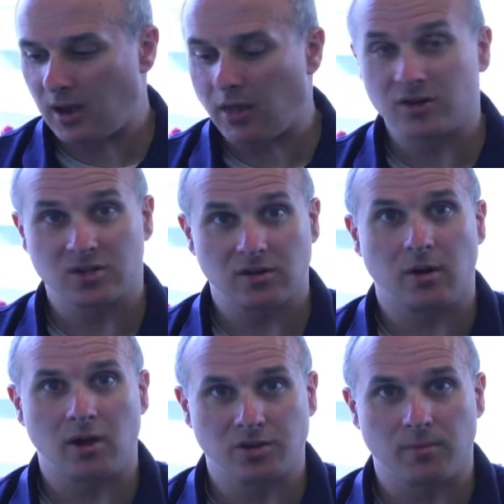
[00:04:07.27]
Others
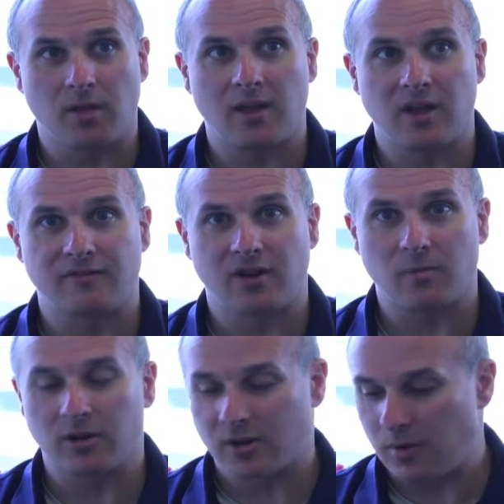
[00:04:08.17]
also applied that
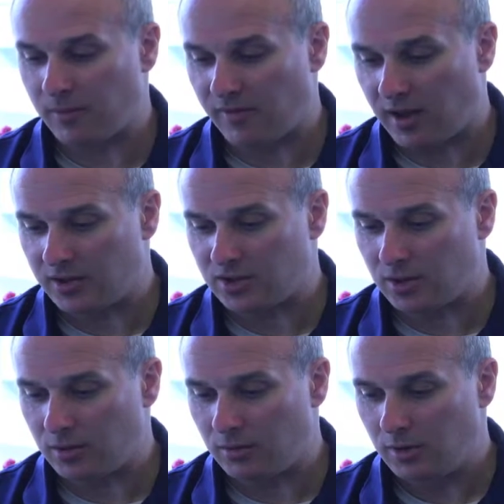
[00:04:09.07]
framework that we provided to
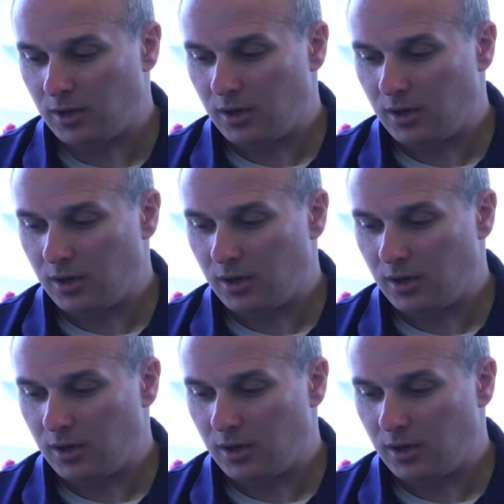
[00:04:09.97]
you.